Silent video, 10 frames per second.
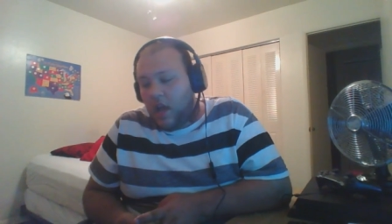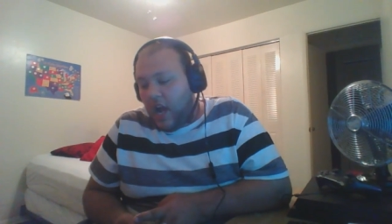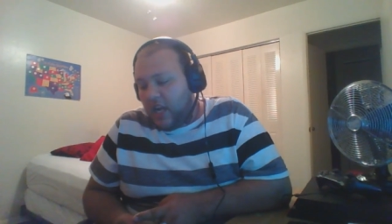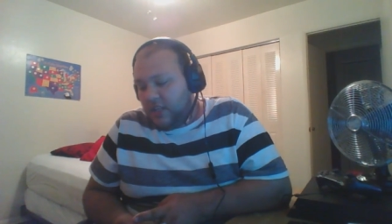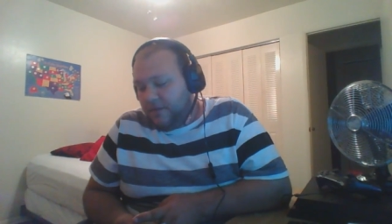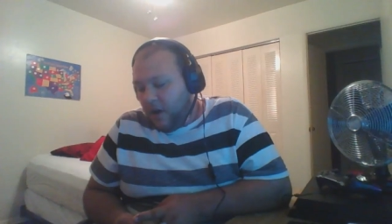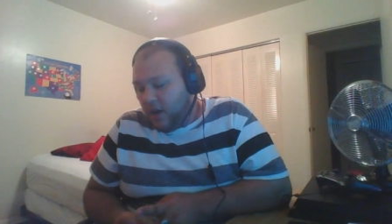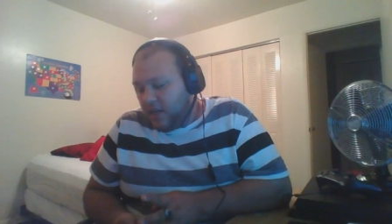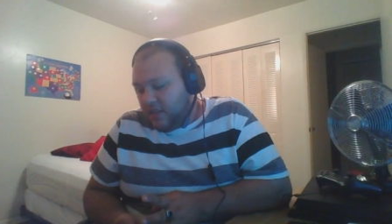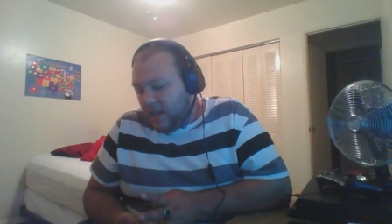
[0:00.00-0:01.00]
as
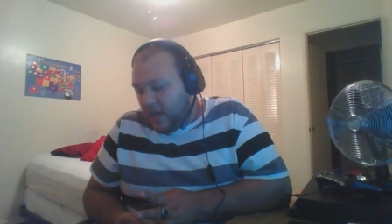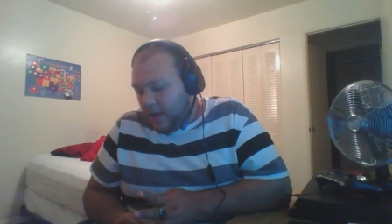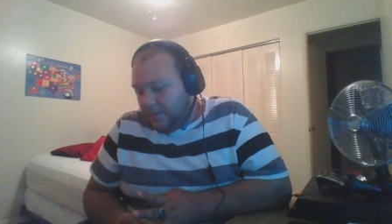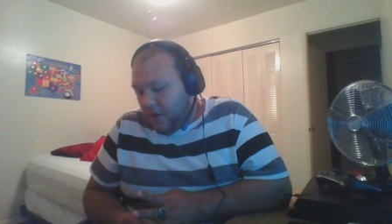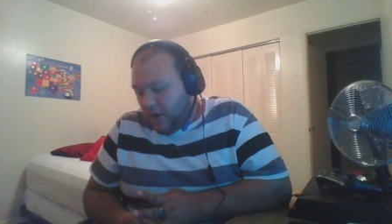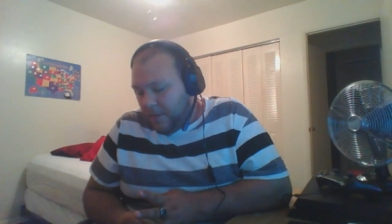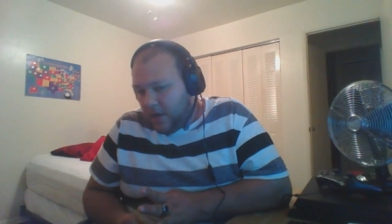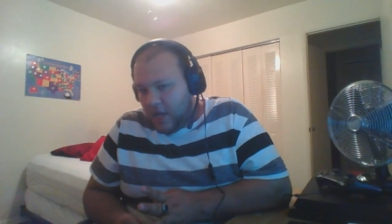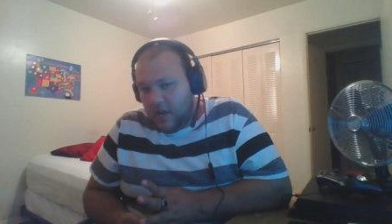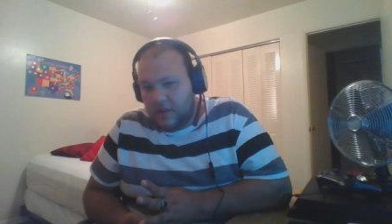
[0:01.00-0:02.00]
far as uh,
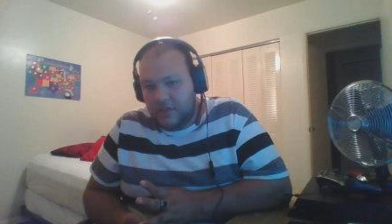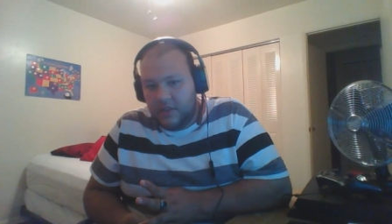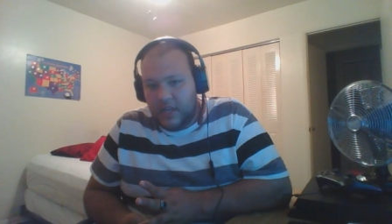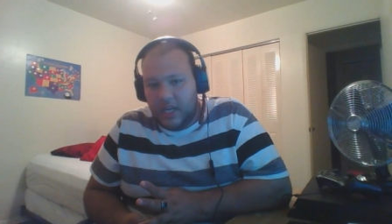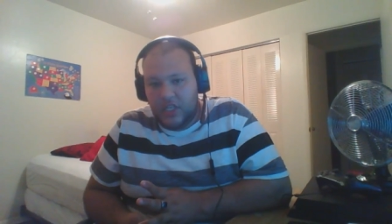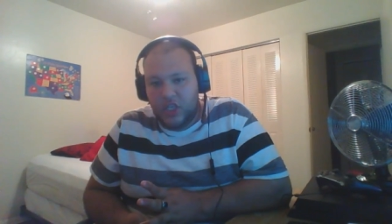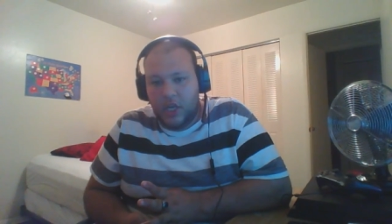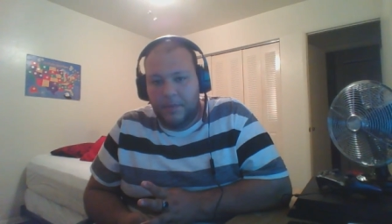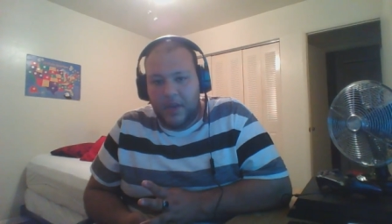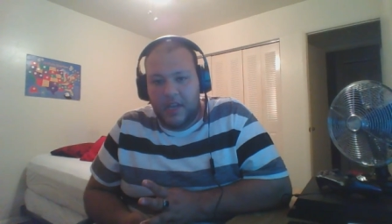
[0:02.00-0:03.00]
Pokemon goes, it
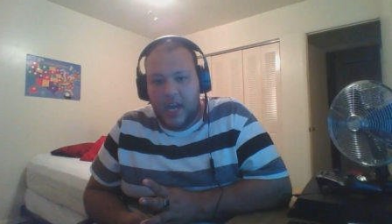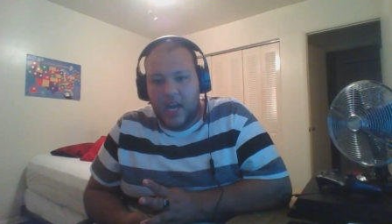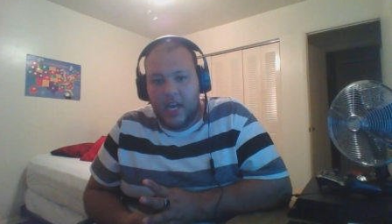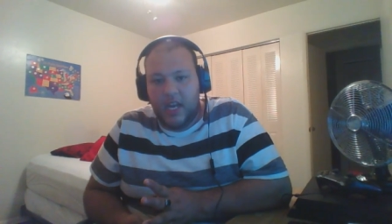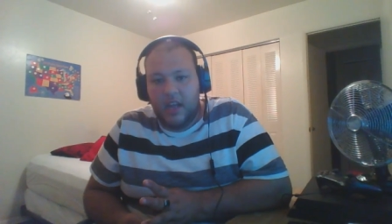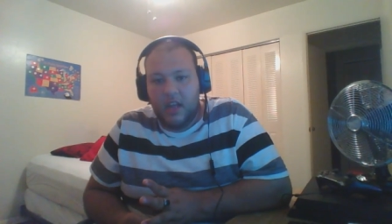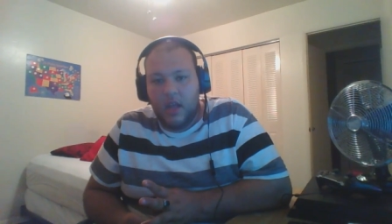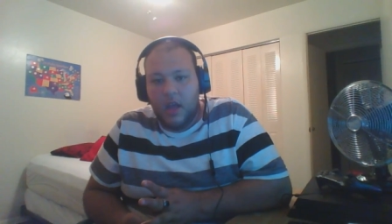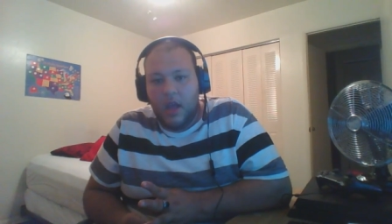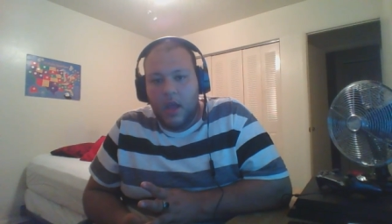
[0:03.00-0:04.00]
should be done
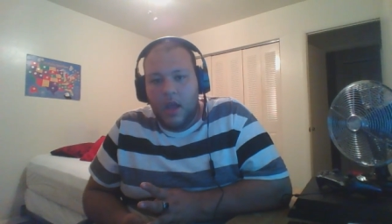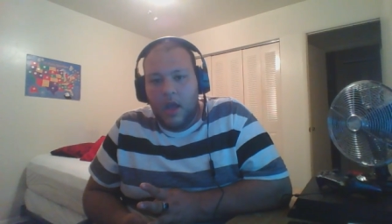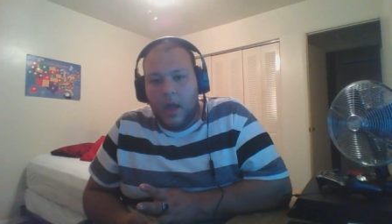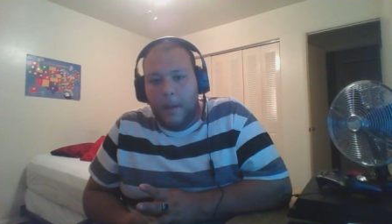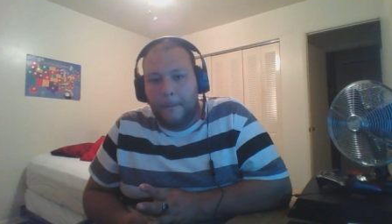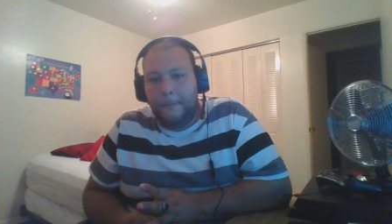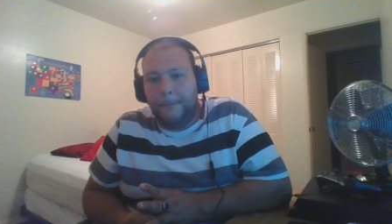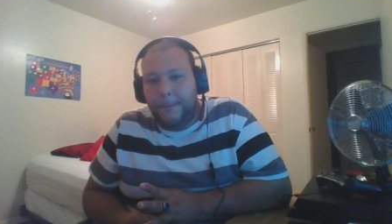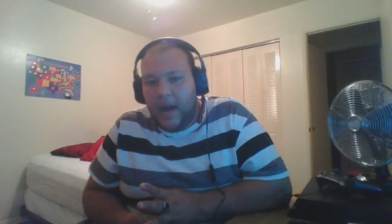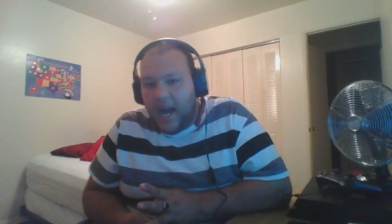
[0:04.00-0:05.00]

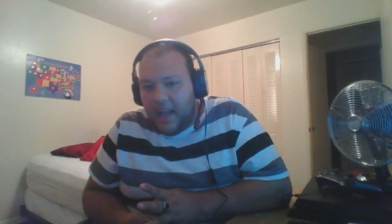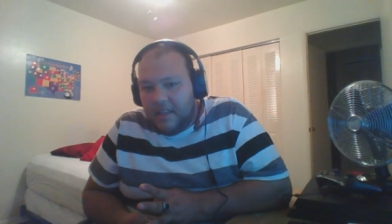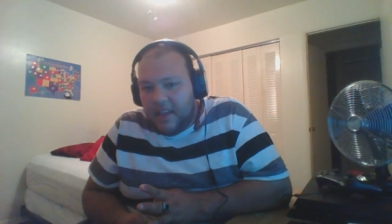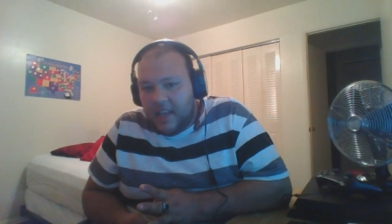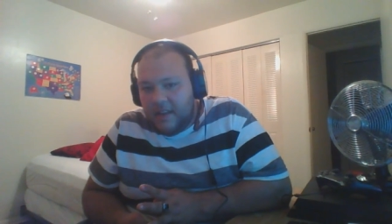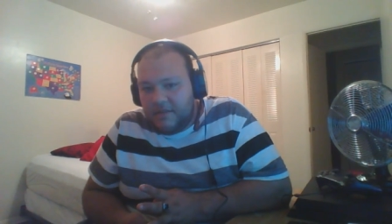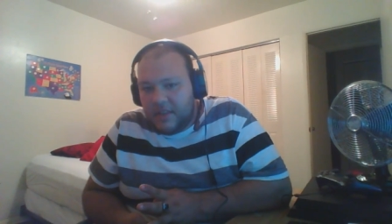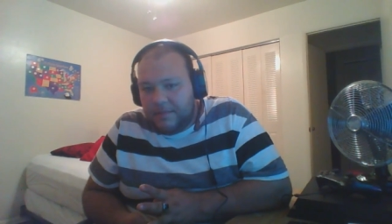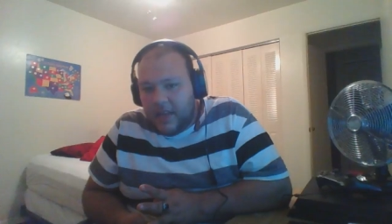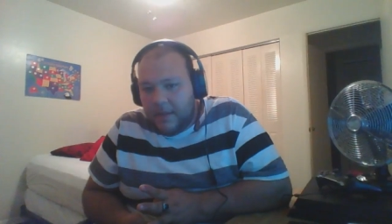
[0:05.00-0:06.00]
by the end of
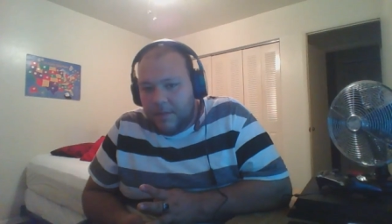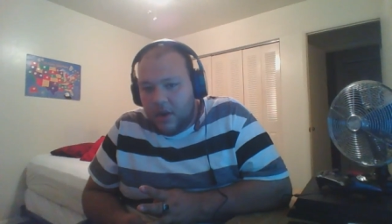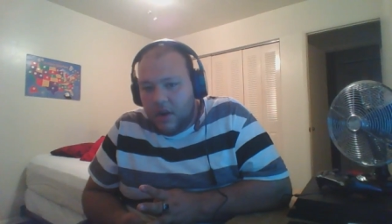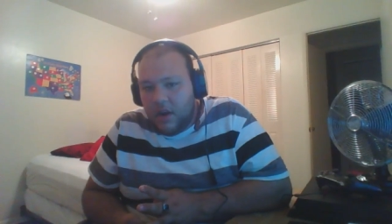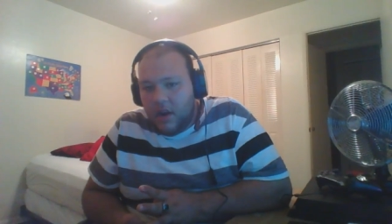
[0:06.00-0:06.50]
September.